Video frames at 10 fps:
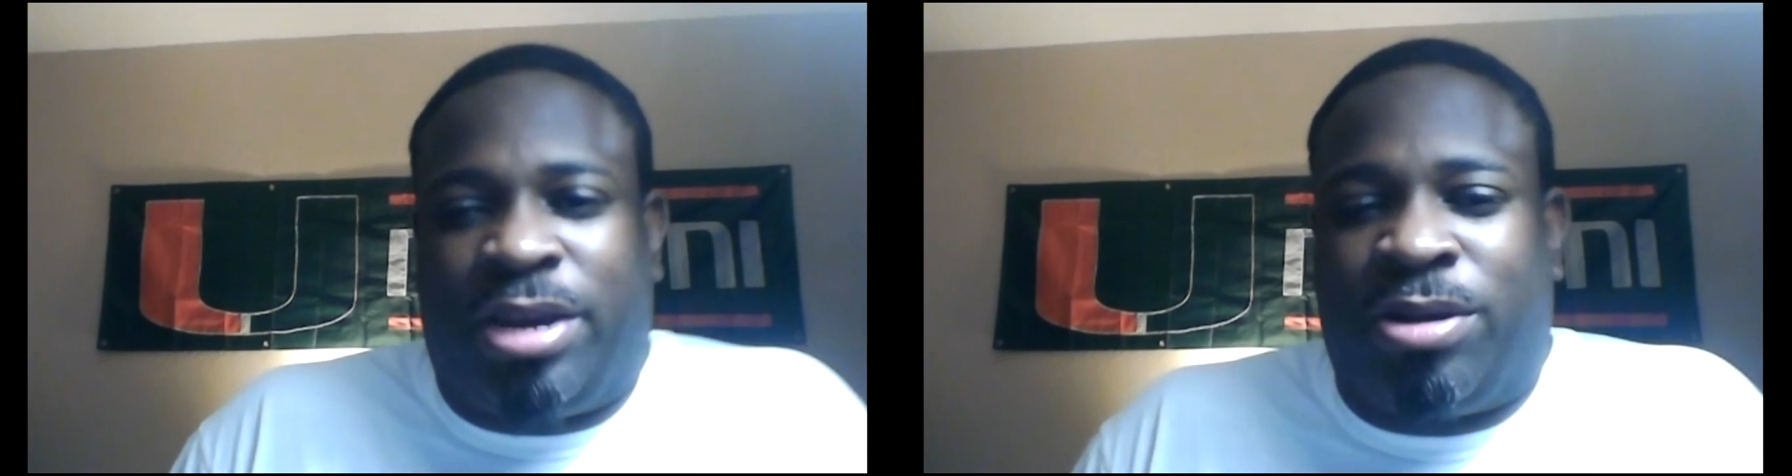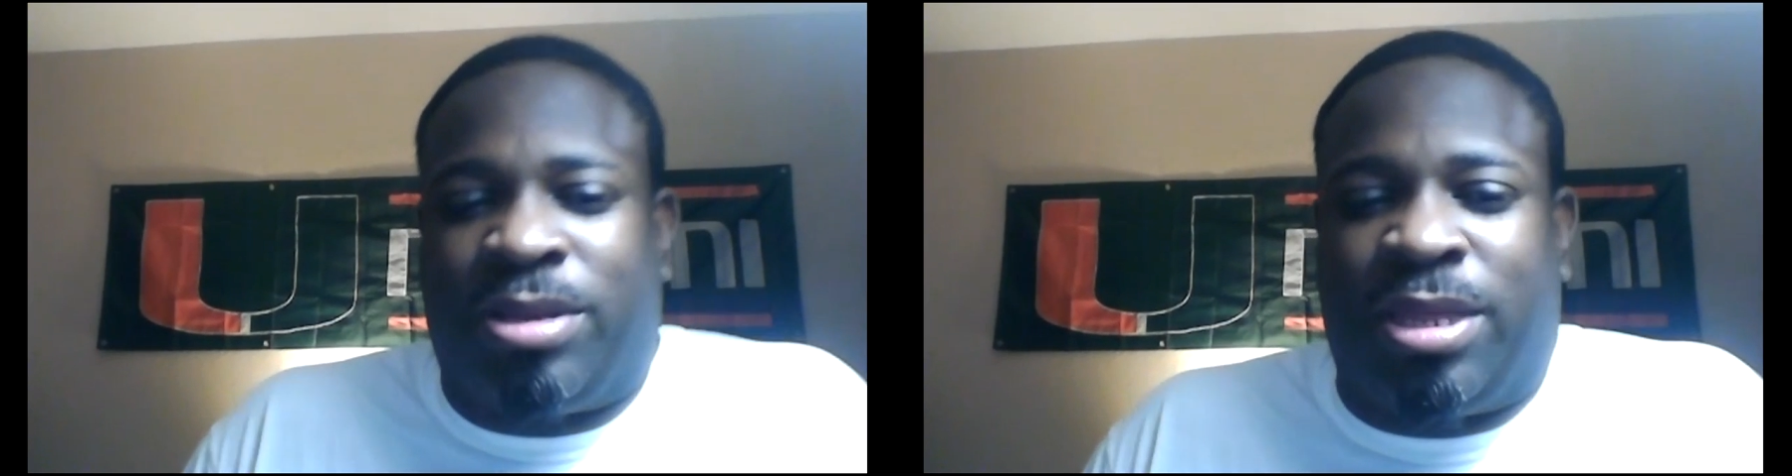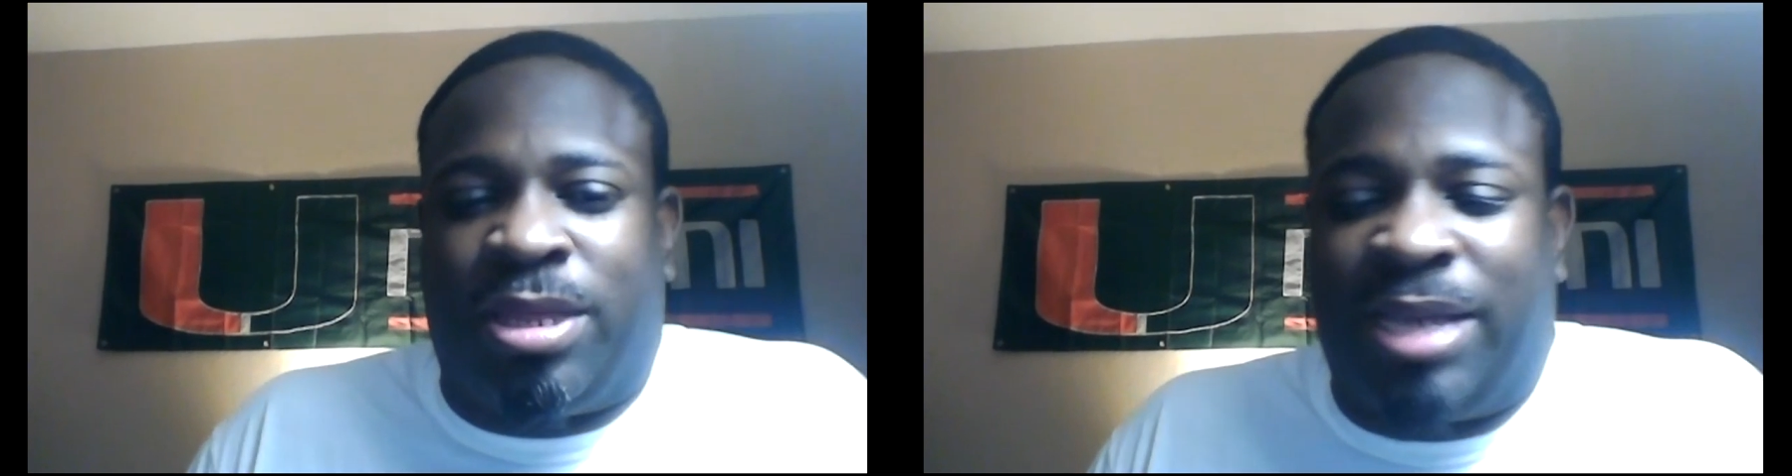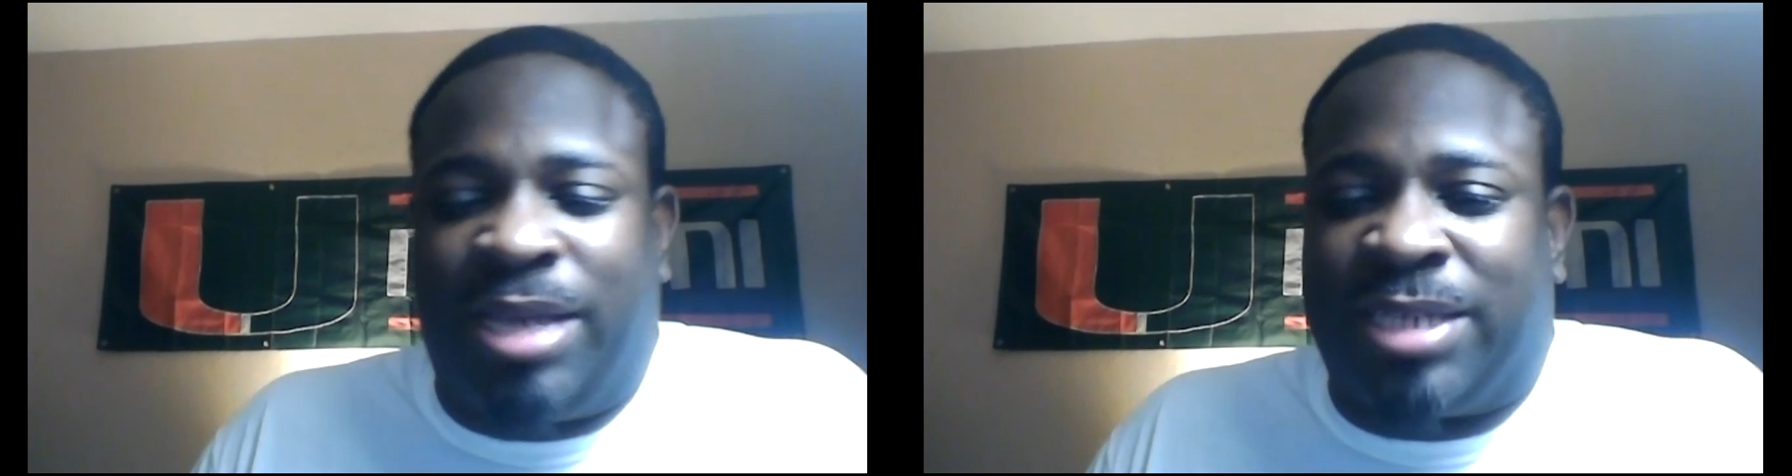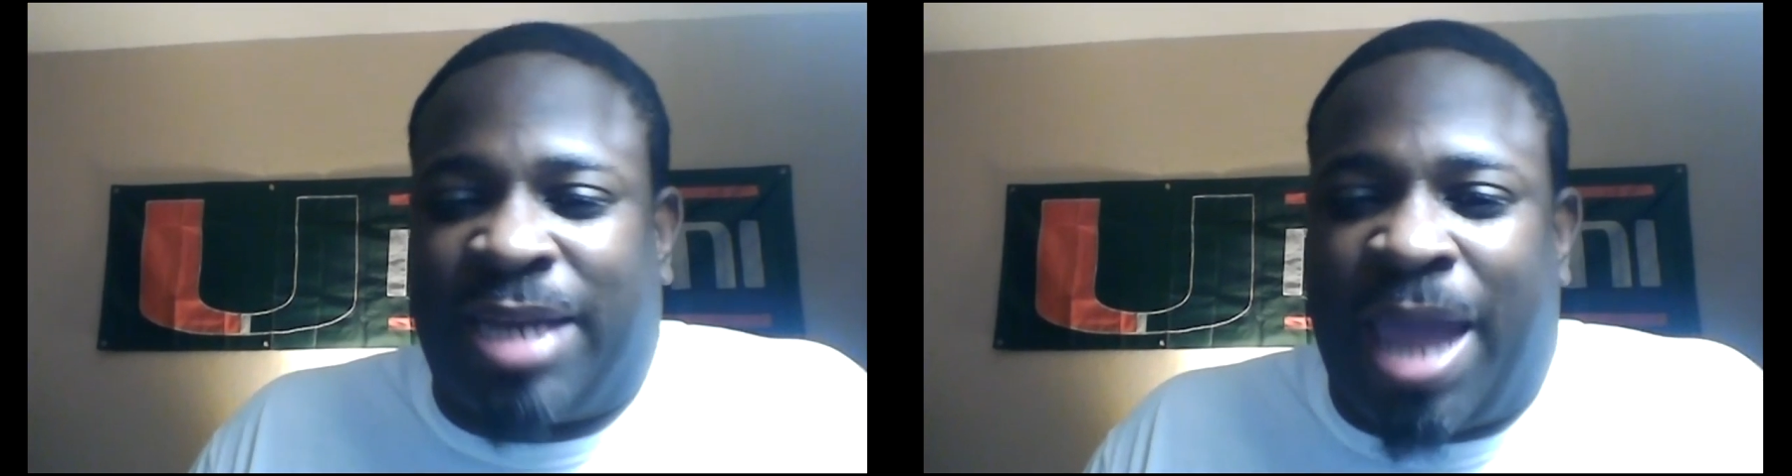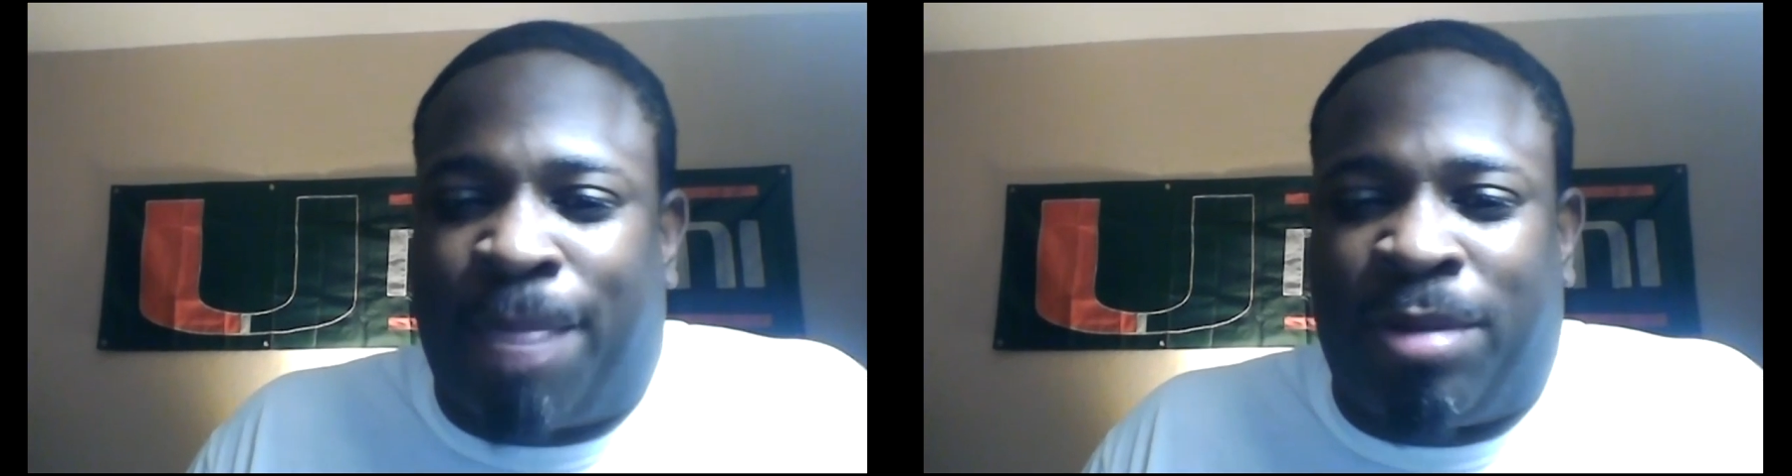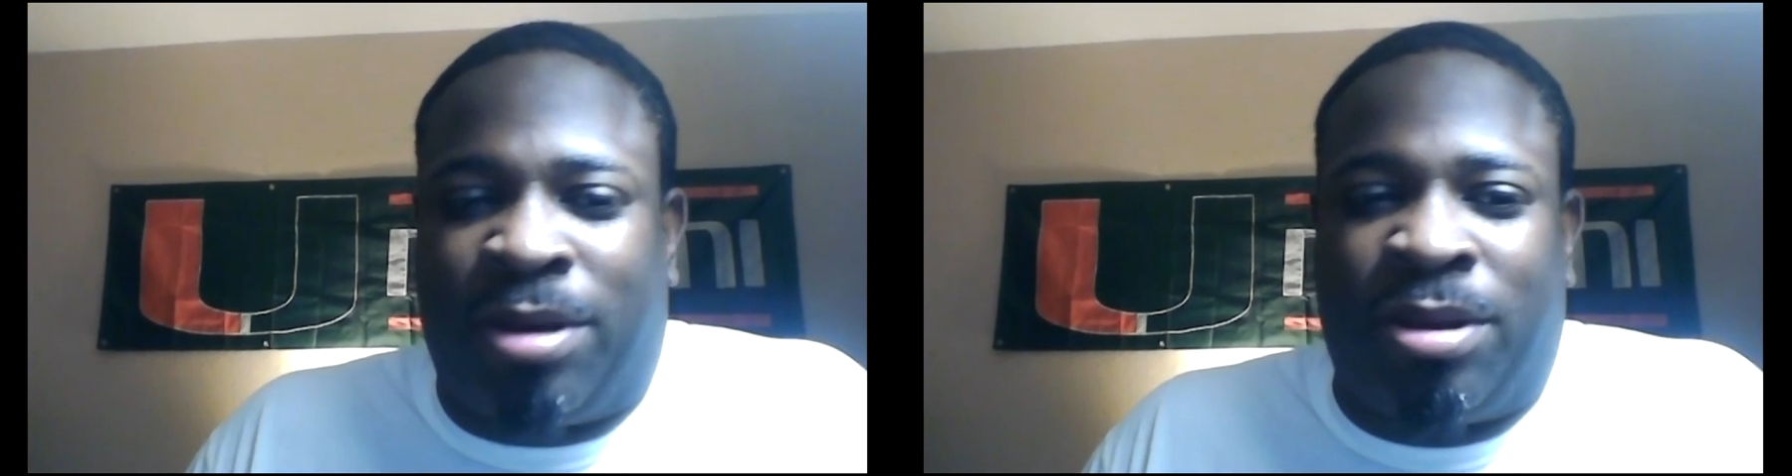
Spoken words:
here, then things can happen.